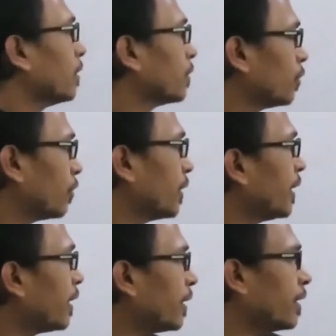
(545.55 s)
So
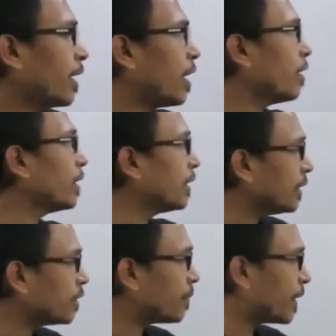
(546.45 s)
here in
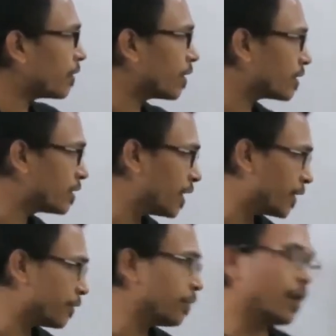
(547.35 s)
this particular
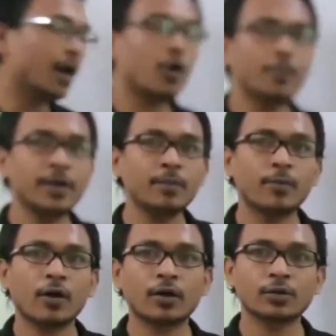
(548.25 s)
scenario, how many
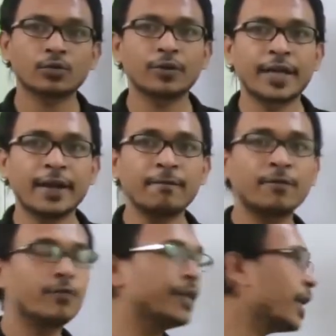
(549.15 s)
blocks we
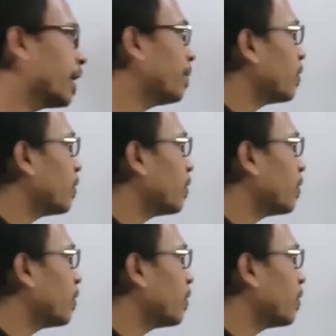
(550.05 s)
have? We have